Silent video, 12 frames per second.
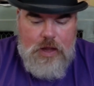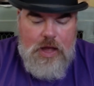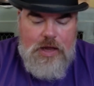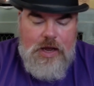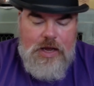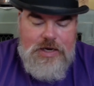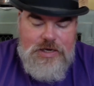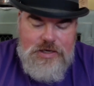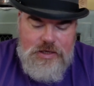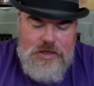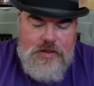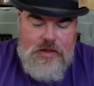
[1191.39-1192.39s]
an
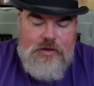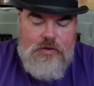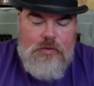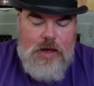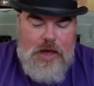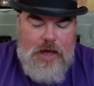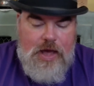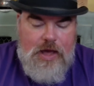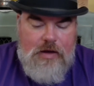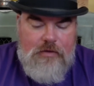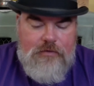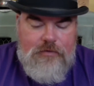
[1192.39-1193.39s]
idea that you
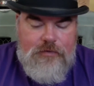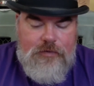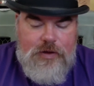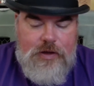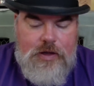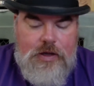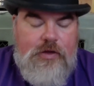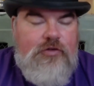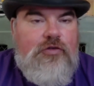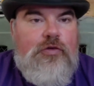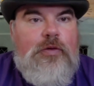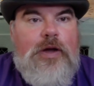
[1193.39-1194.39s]
have
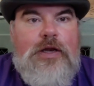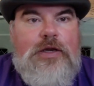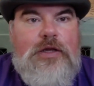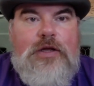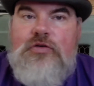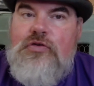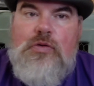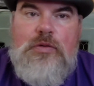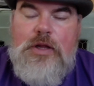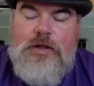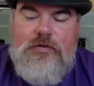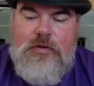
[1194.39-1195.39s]
is your idea. Don't
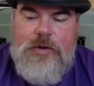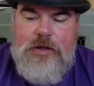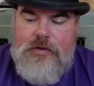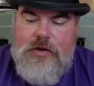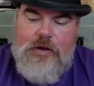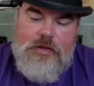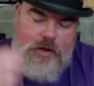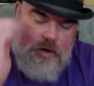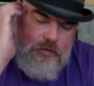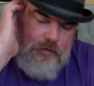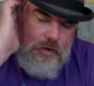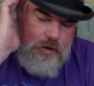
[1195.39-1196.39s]
let somebody tell you that
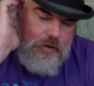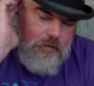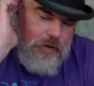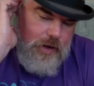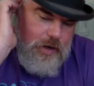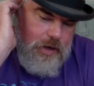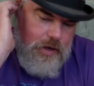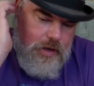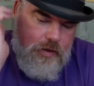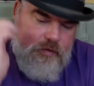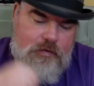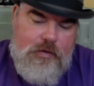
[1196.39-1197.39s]
it's not a great
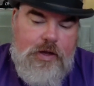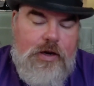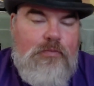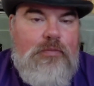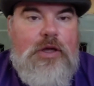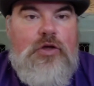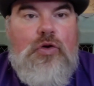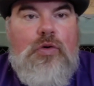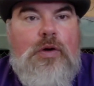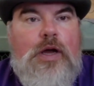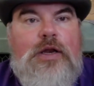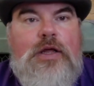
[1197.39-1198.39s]
idea. Just let it be
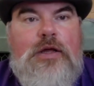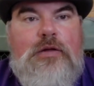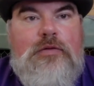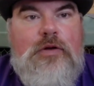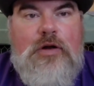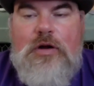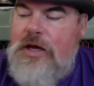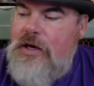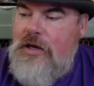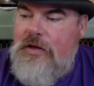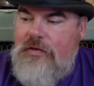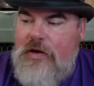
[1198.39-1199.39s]
your idea. Not all
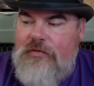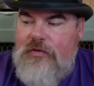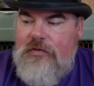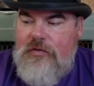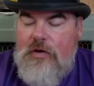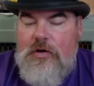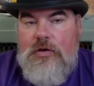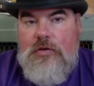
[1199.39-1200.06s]
ideas have to start